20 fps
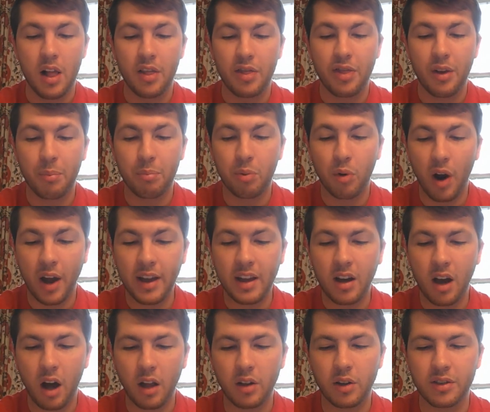The bright
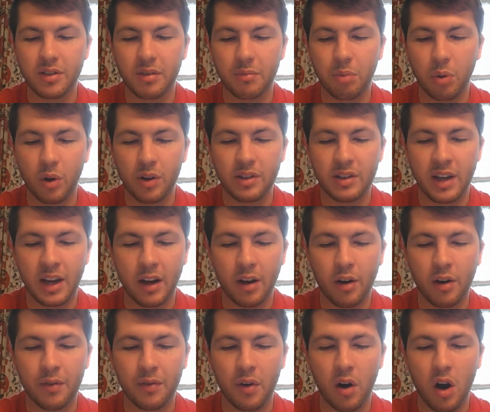colors of poison
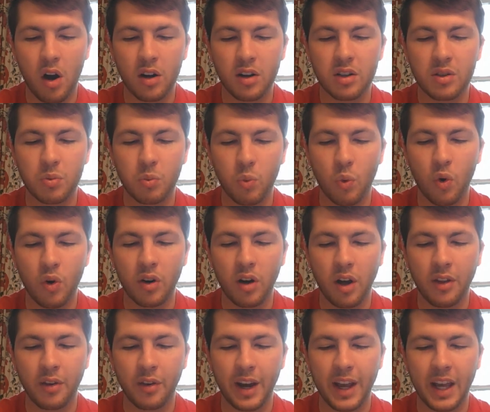arrow frogs warn
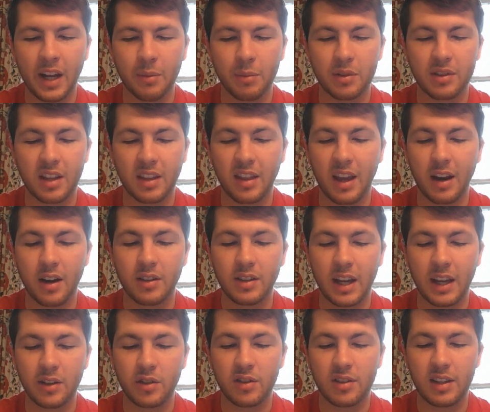other animals that they are
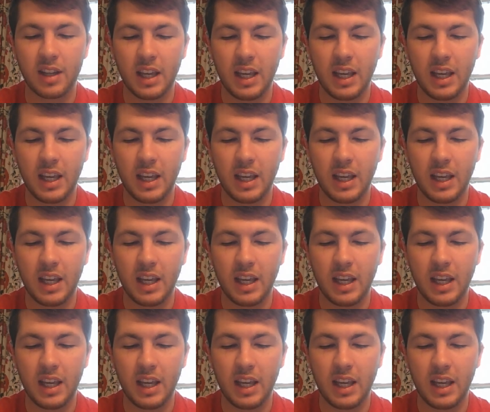dangerous to